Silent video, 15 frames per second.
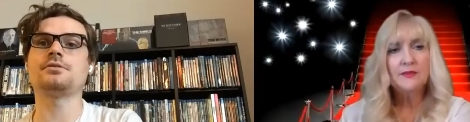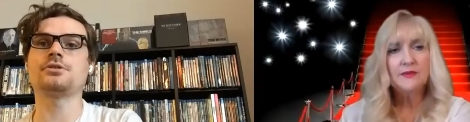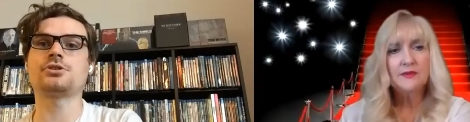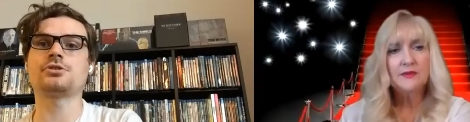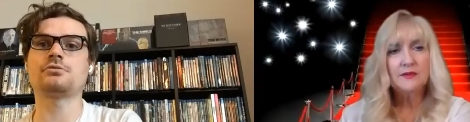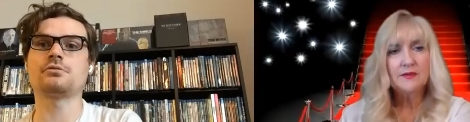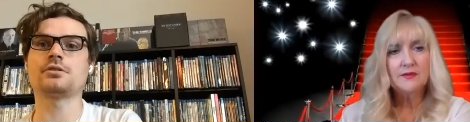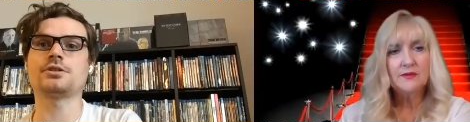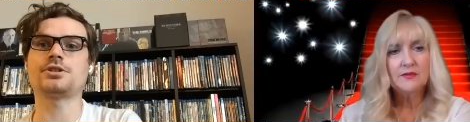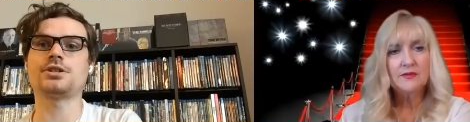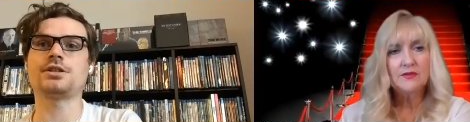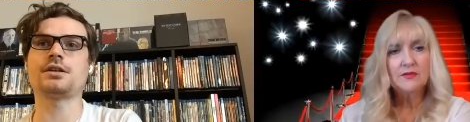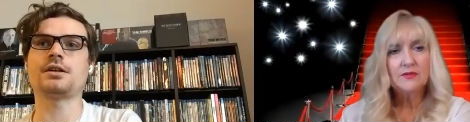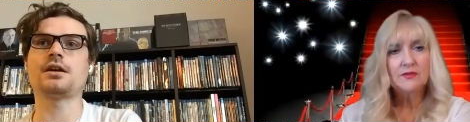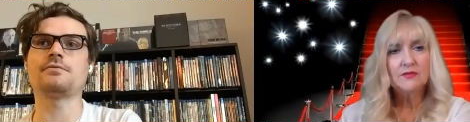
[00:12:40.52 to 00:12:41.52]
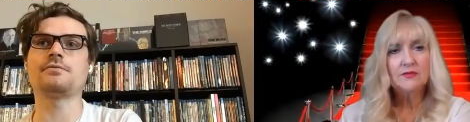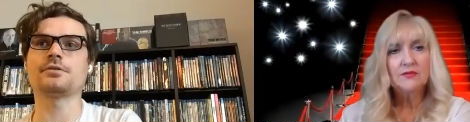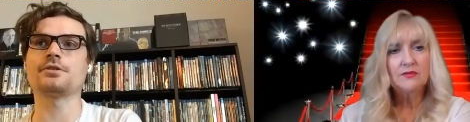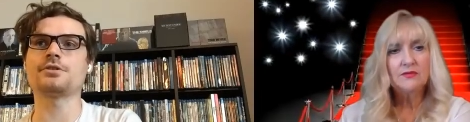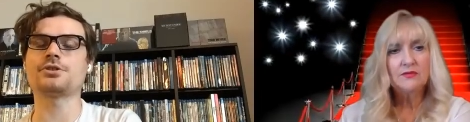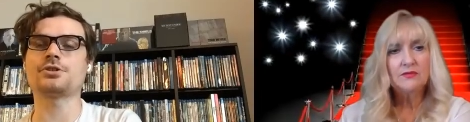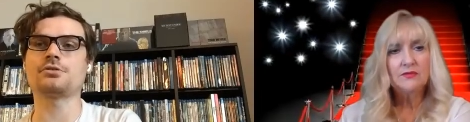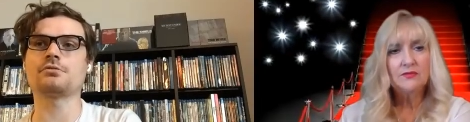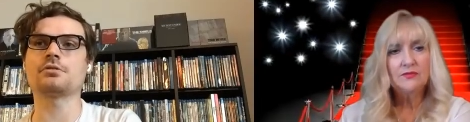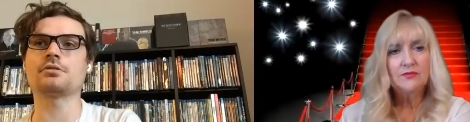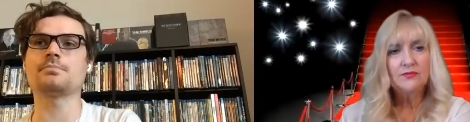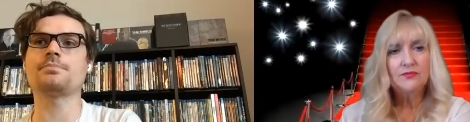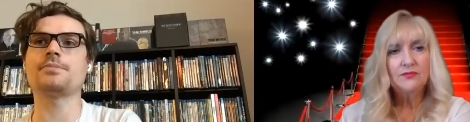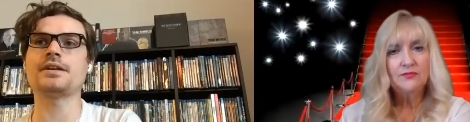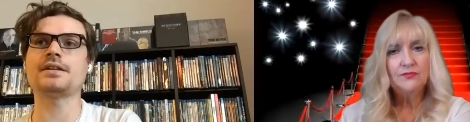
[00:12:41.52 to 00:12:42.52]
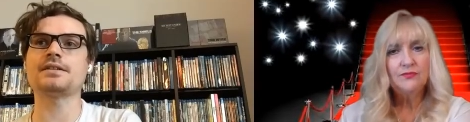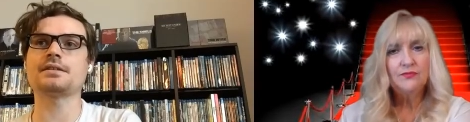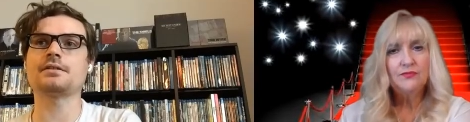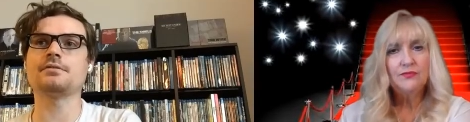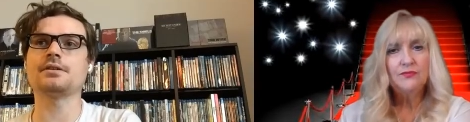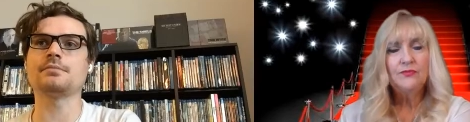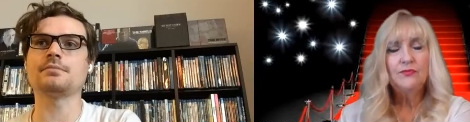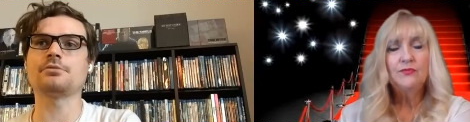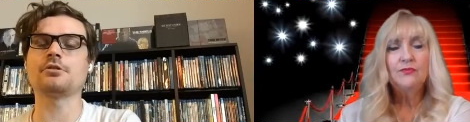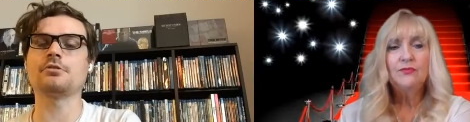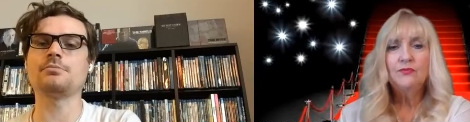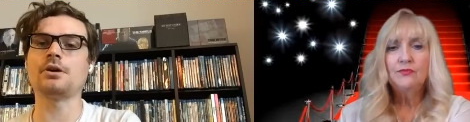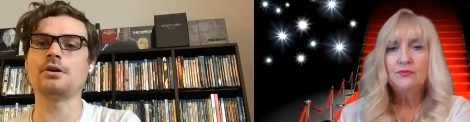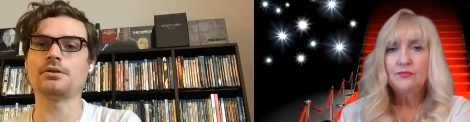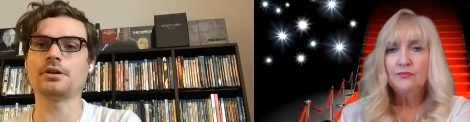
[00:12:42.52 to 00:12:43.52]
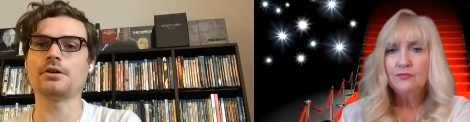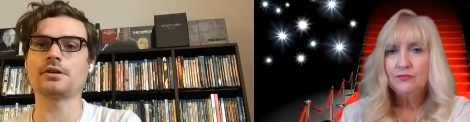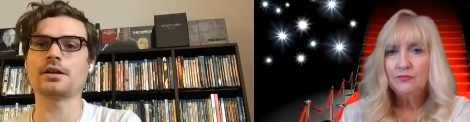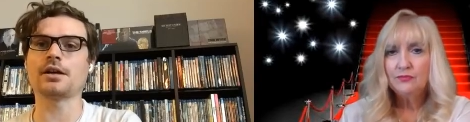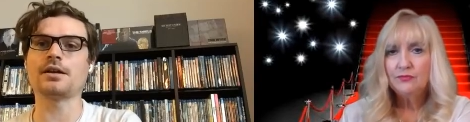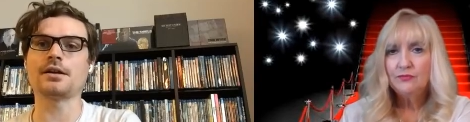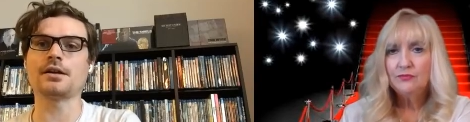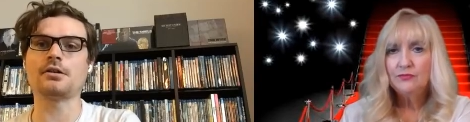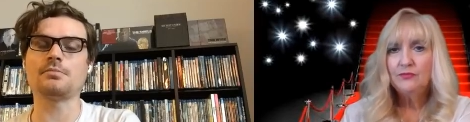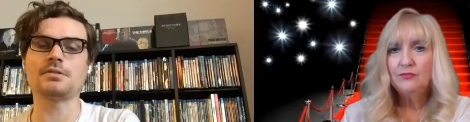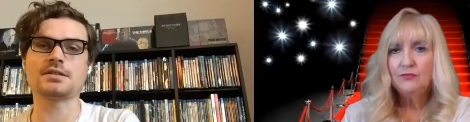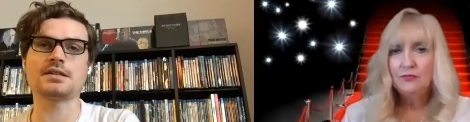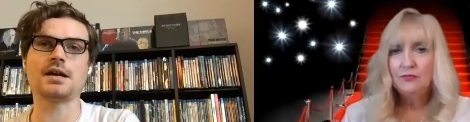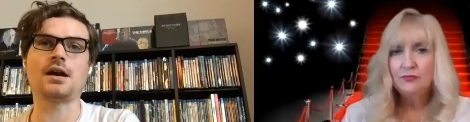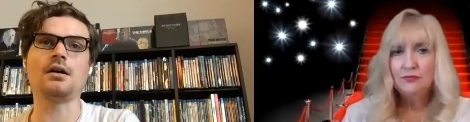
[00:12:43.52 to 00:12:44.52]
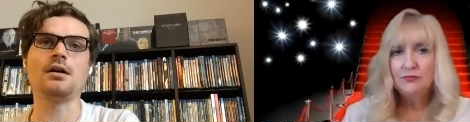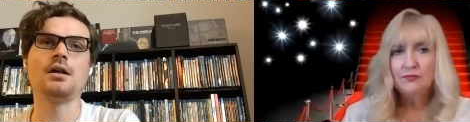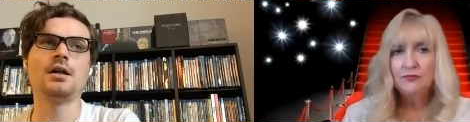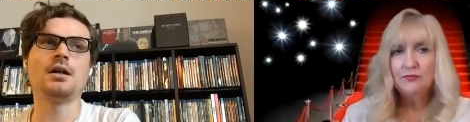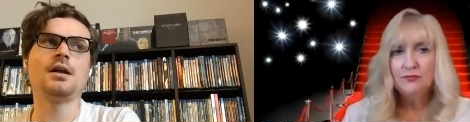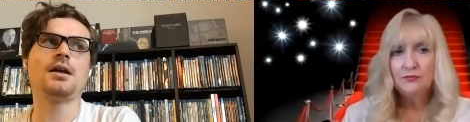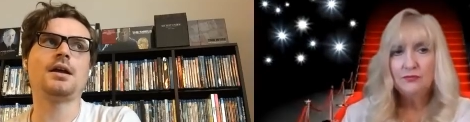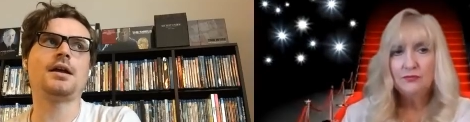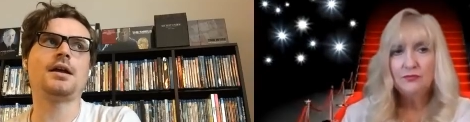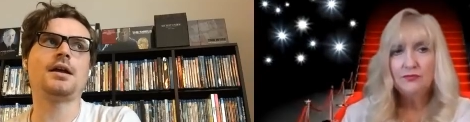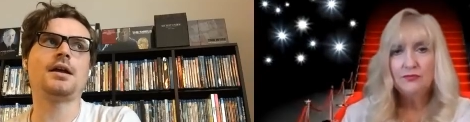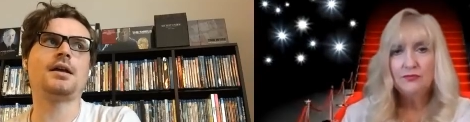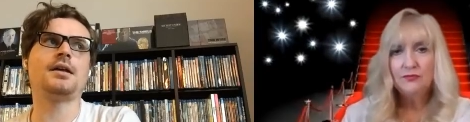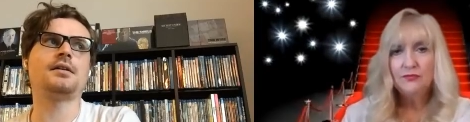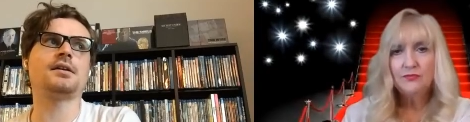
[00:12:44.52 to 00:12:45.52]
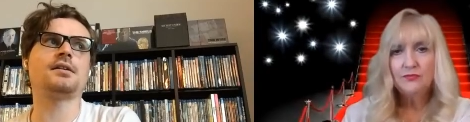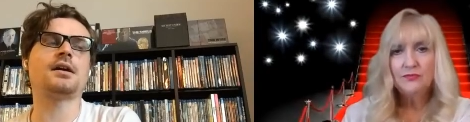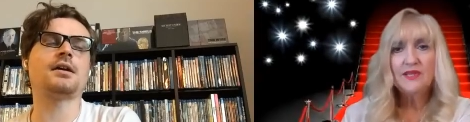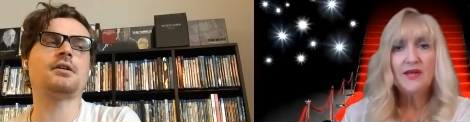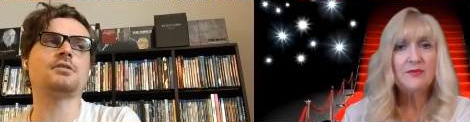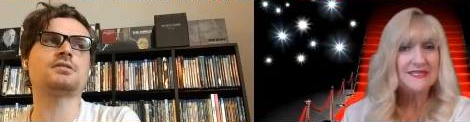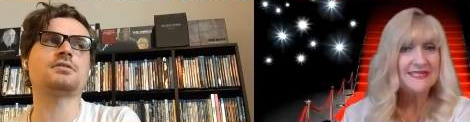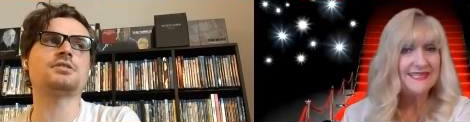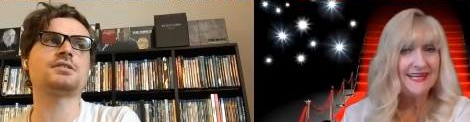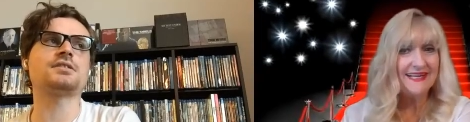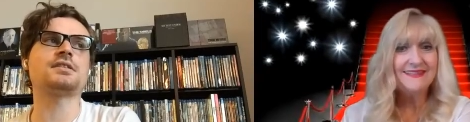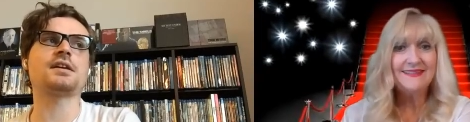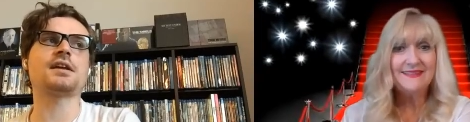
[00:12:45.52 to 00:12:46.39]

Speaker 1: do the short she covered the short basically pro bono to kind of help us out and I, I also just nice.